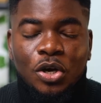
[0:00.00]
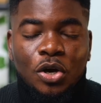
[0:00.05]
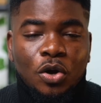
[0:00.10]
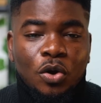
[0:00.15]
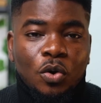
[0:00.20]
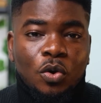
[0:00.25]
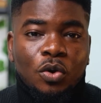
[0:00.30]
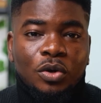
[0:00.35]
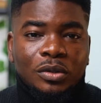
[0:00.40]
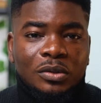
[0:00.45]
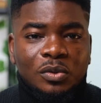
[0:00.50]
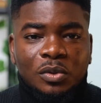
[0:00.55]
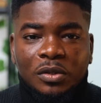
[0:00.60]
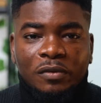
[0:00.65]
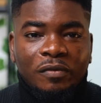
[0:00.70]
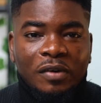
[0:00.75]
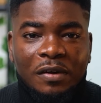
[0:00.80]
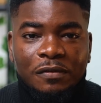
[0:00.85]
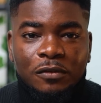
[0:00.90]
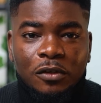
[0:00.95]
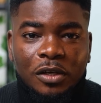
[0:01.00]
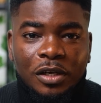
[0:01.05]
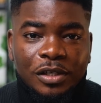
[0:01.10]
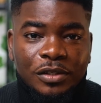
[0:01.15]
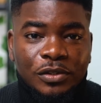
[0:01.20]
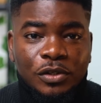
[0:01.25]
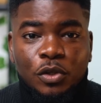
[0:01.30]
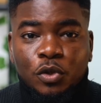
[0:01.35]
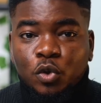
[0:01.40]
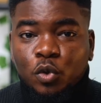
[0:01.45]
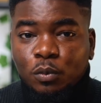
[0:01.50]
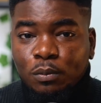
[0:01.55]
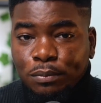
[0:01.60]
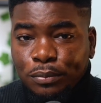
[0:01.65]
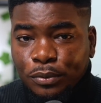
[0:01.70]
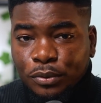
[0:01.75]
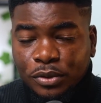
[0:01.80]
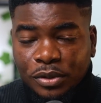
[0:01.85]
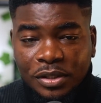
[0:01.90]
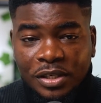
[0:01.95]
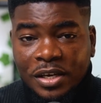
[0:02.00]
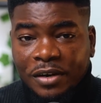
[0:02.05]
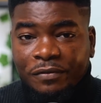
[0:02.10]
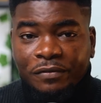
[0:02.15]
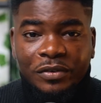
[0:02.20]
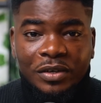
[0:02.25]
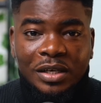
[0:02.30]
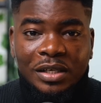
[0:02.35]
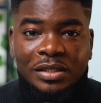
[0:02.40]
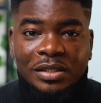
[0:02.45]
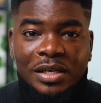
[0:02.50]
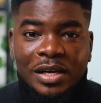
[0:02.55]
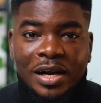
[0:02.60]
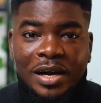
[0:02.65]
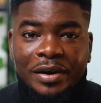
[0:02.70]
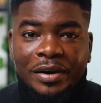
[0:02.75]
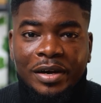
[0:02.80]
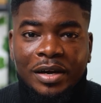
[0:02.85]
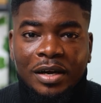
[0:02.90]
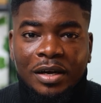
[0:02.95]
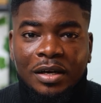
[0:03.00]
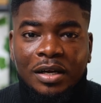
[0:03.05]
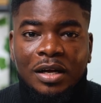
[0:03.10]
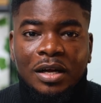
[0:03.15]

or $25 to boost their freelancing career.